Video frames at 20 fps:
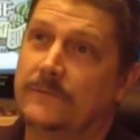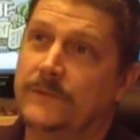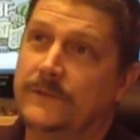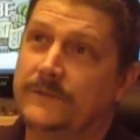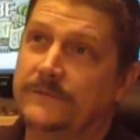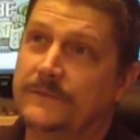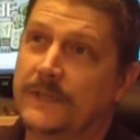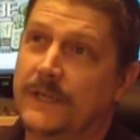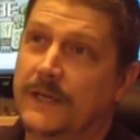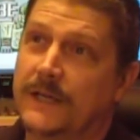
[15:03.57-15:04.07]

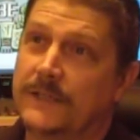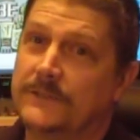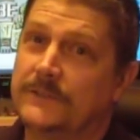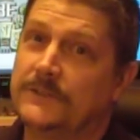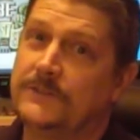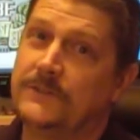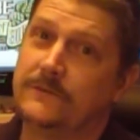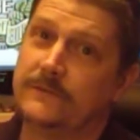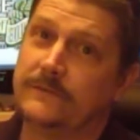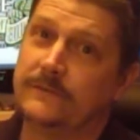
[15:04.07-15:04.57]
with
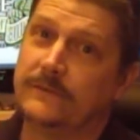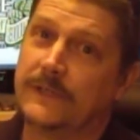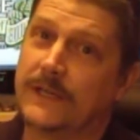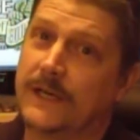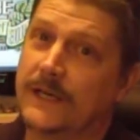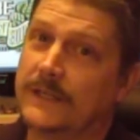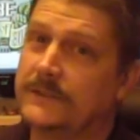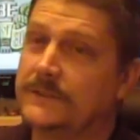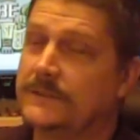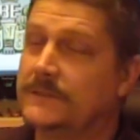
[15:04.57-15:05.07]
glasses, not with
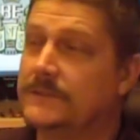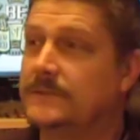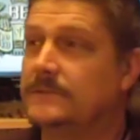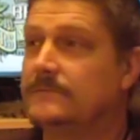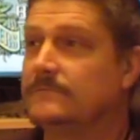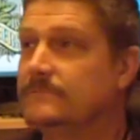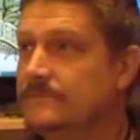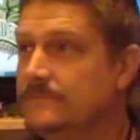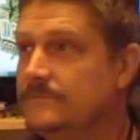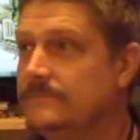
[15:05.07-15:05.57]
glasses,
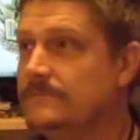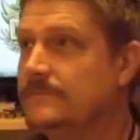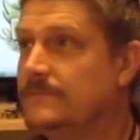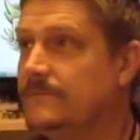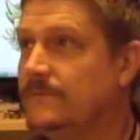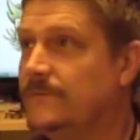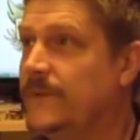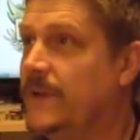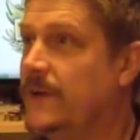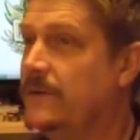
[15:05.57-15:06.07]

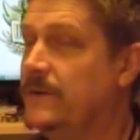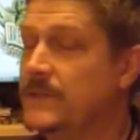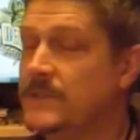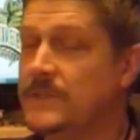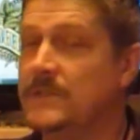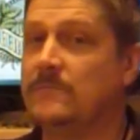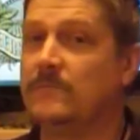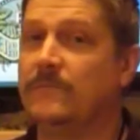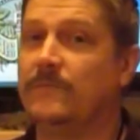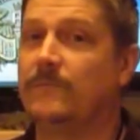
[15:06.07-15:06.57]

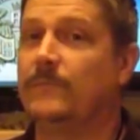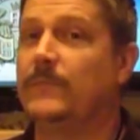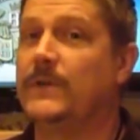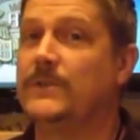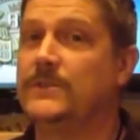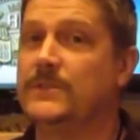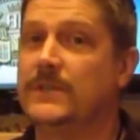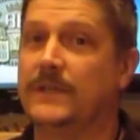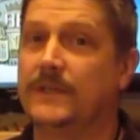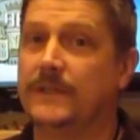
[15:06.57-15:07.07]
various in
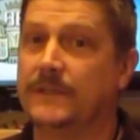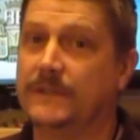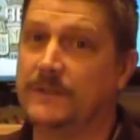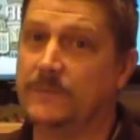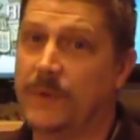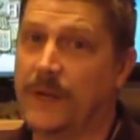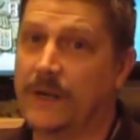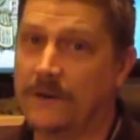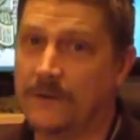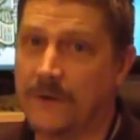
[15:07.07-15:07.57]
budget,
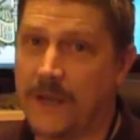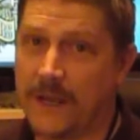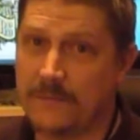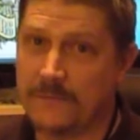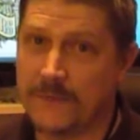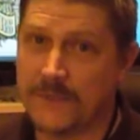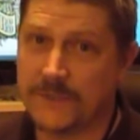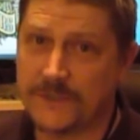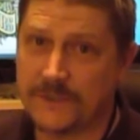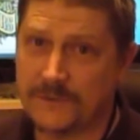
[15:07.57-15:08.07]
depending on how
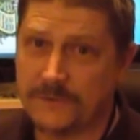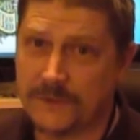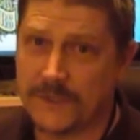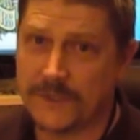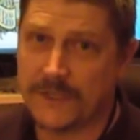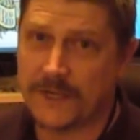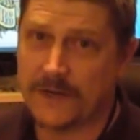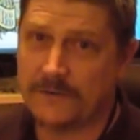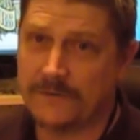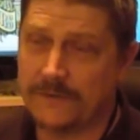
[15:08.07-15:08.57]
much you want
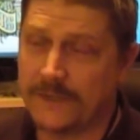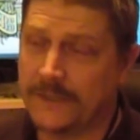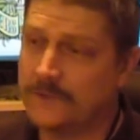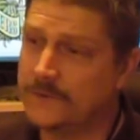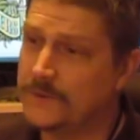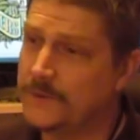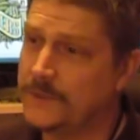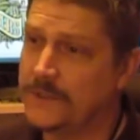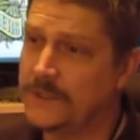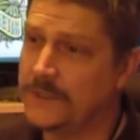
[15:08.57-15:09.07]
to delve in,
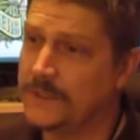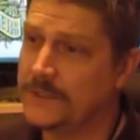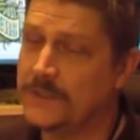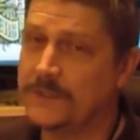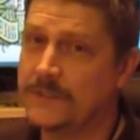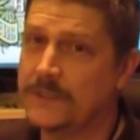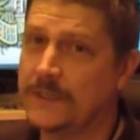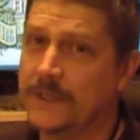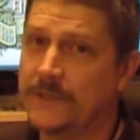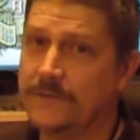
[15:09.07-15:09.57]
or you can
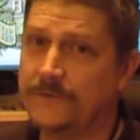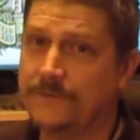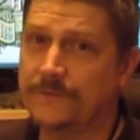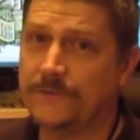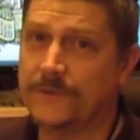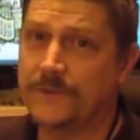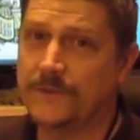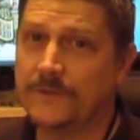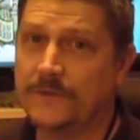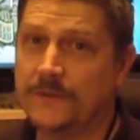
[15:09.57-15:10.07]
just go
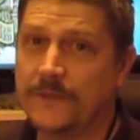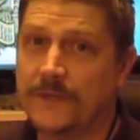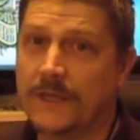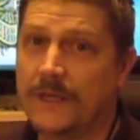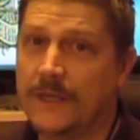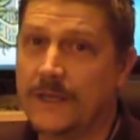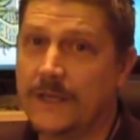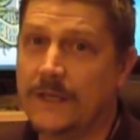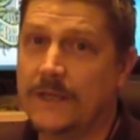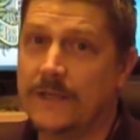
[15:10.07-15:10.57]
through
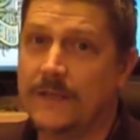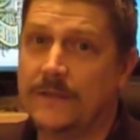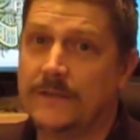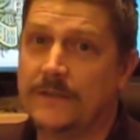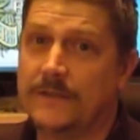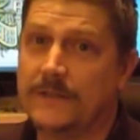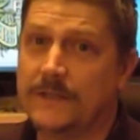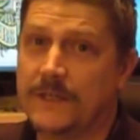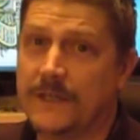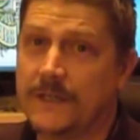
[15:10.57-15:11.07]

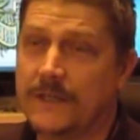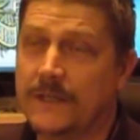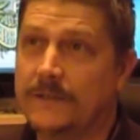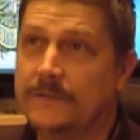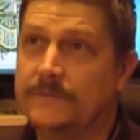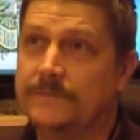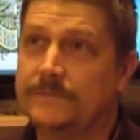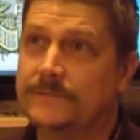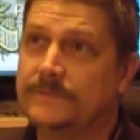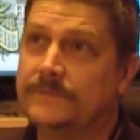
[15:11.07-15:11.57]
the
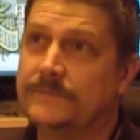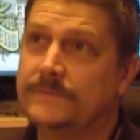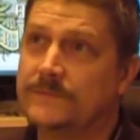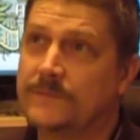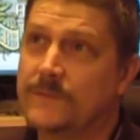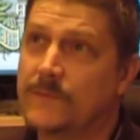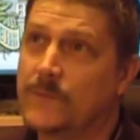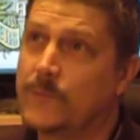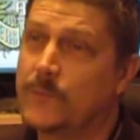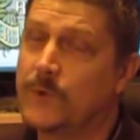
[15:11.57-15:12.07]

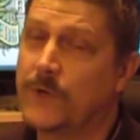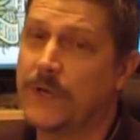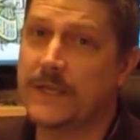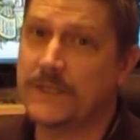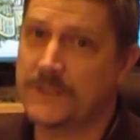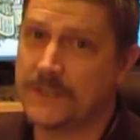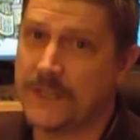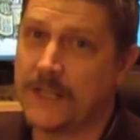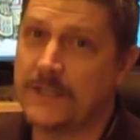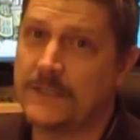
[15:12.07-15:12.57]
pretty
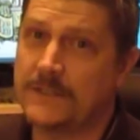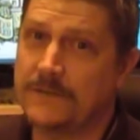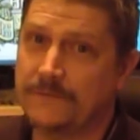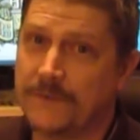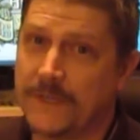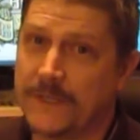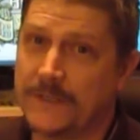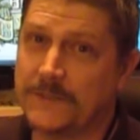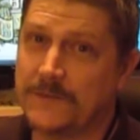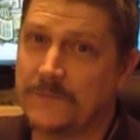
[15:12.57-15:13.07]

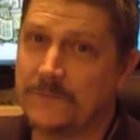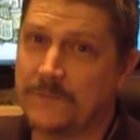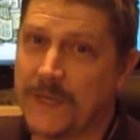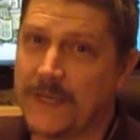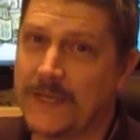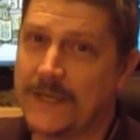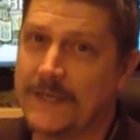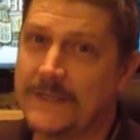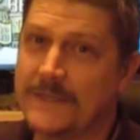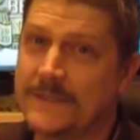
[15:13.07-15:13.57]
extensive list of
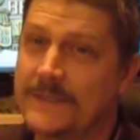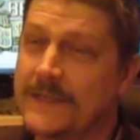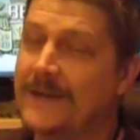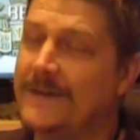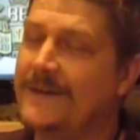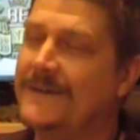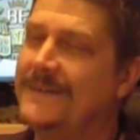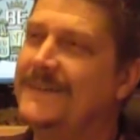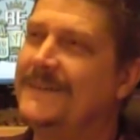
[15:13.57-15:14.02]
beers